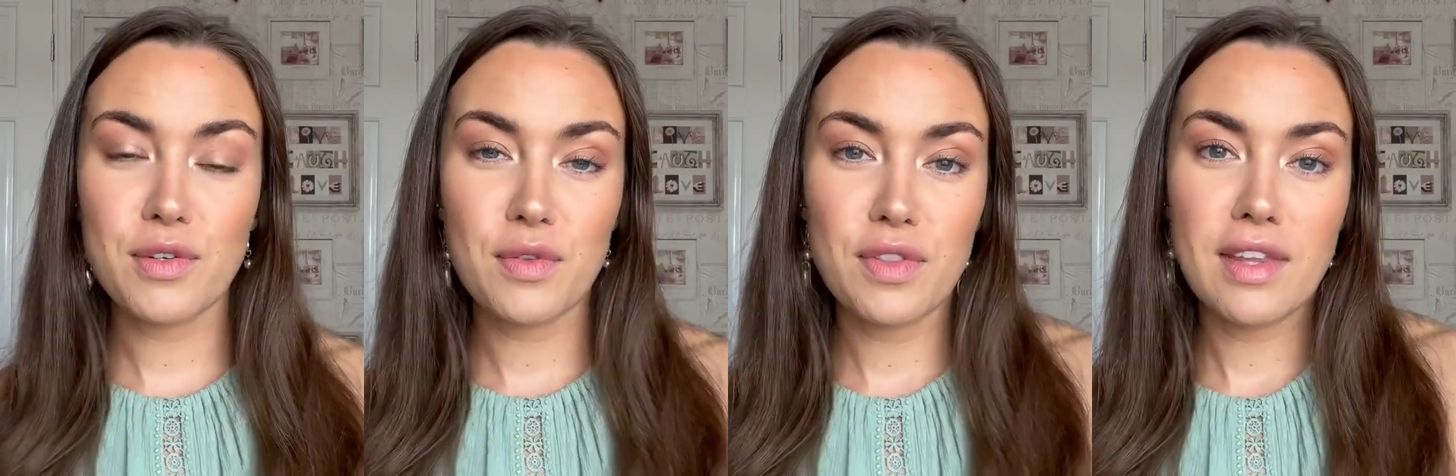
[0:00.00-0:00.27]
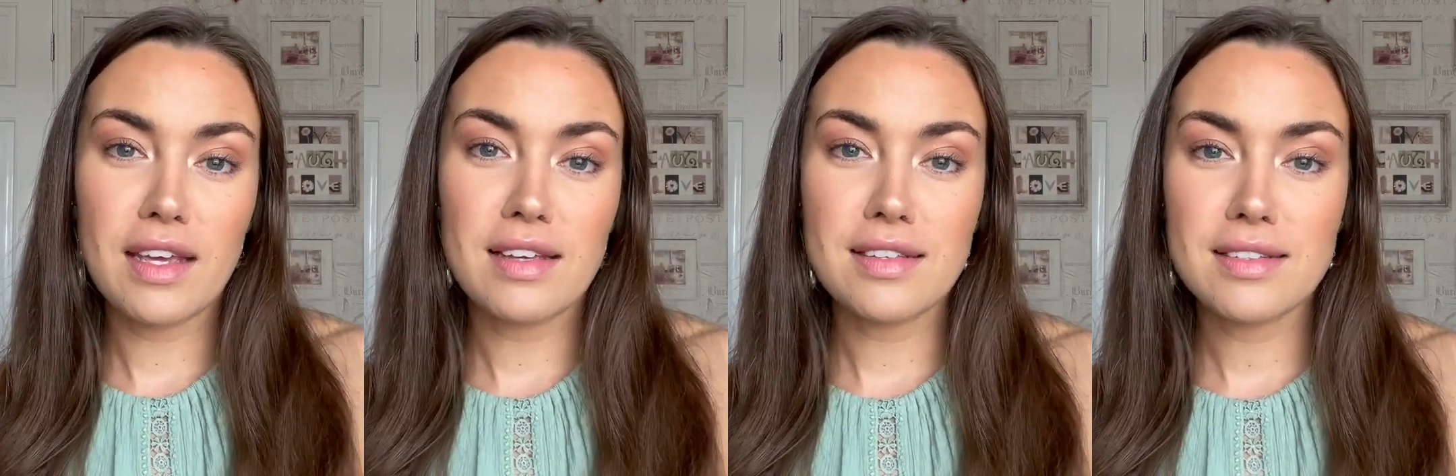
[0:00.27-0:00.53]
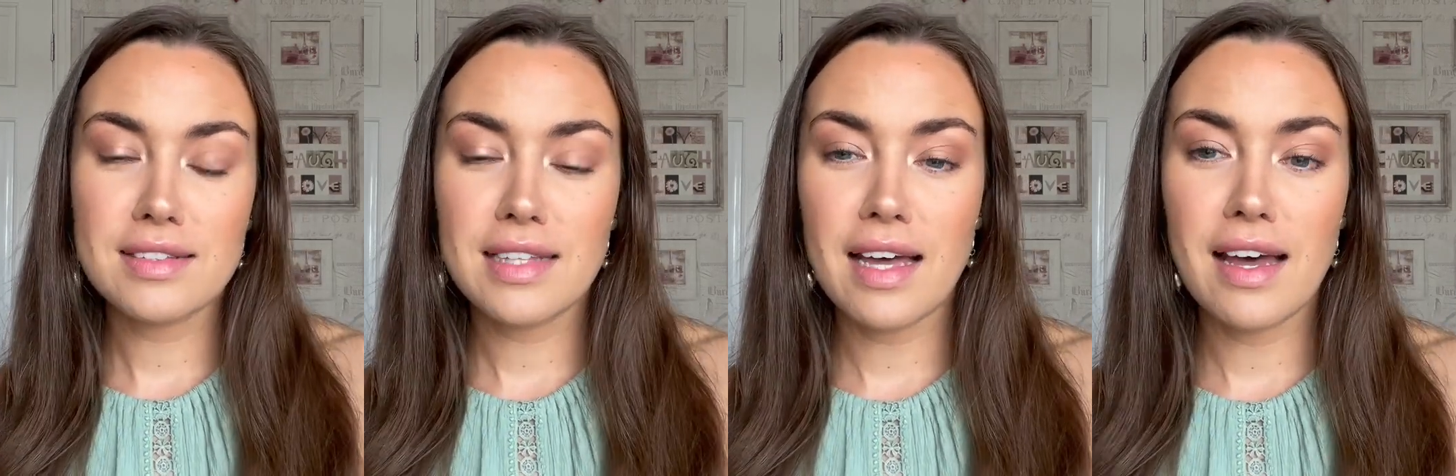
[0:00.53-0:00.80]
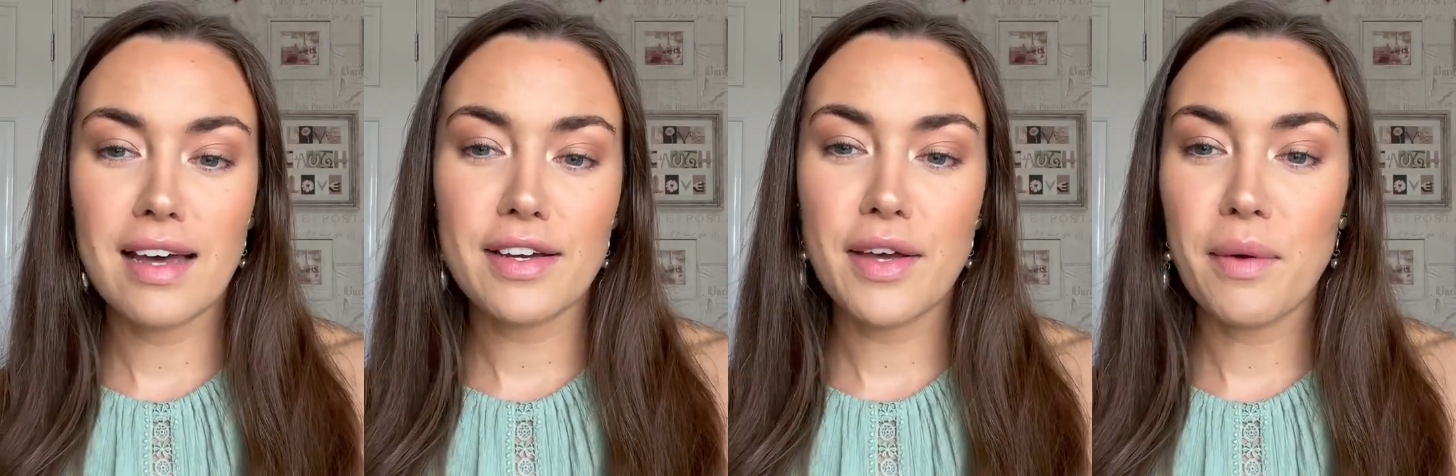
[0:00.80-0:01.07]
good things
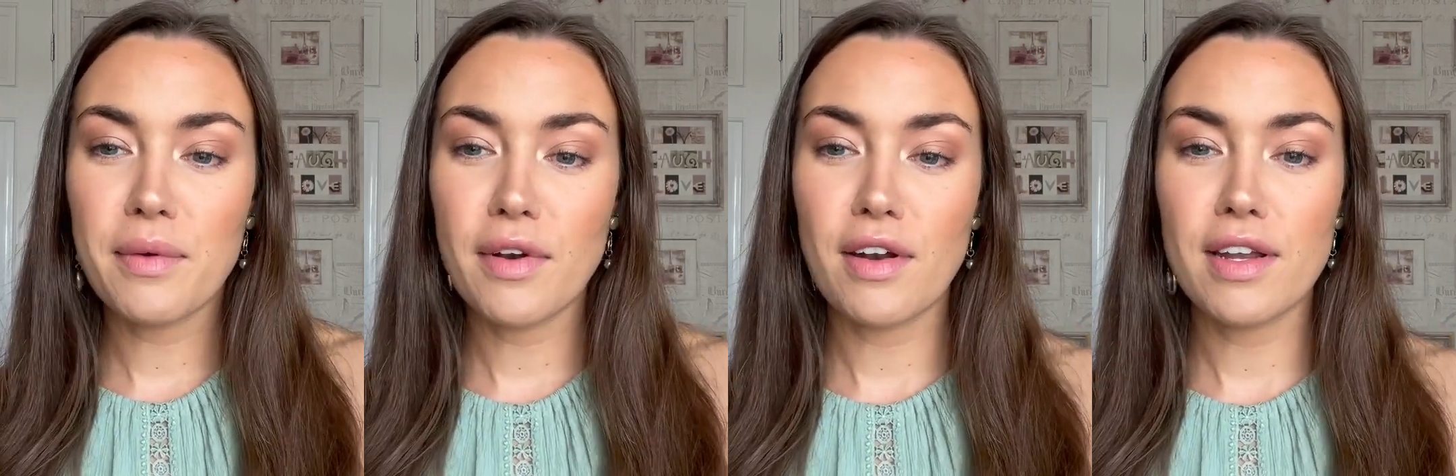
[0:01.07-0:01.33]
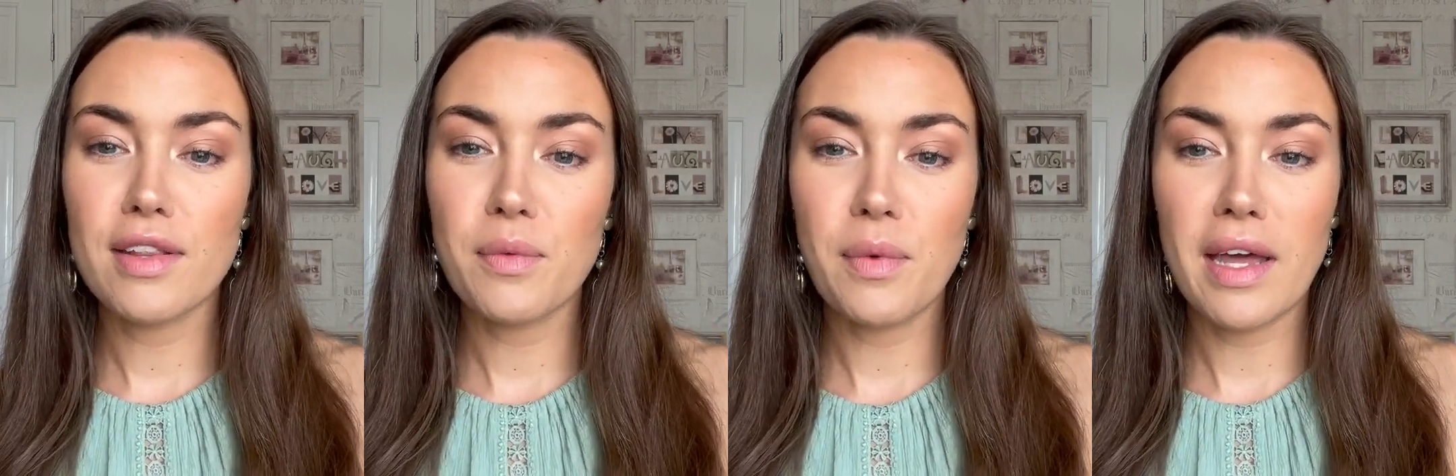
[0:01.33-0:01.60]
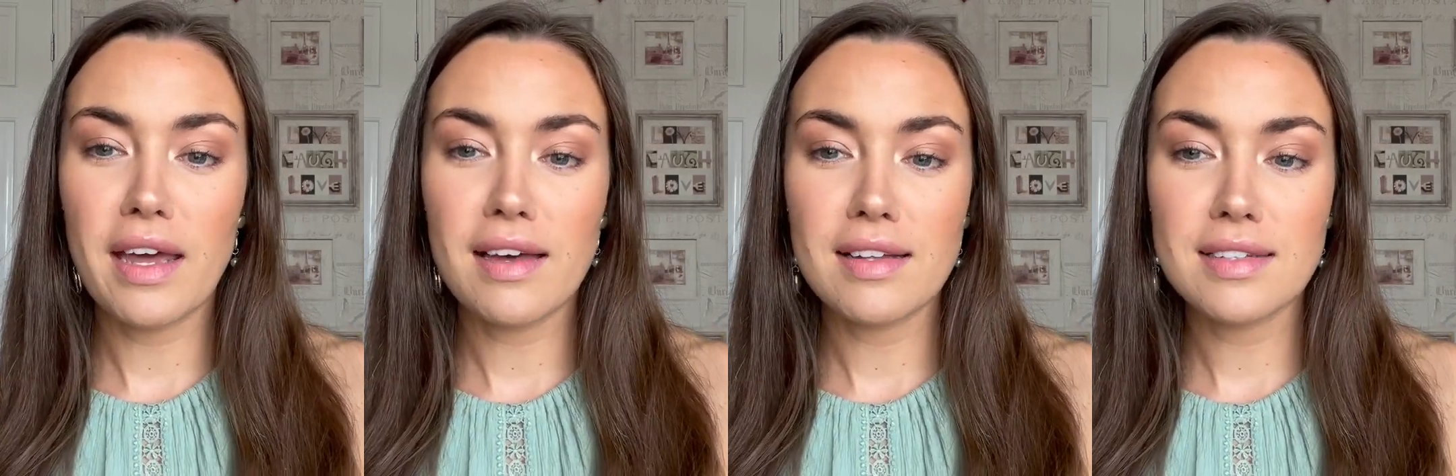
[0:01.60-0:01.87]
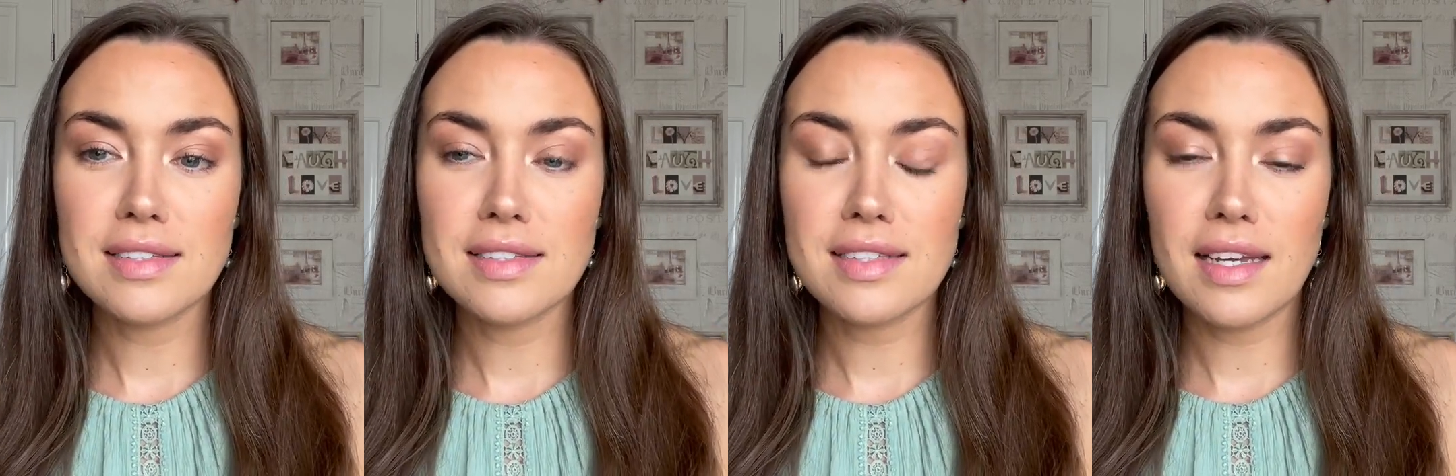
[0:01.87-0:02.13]
that are going on in the world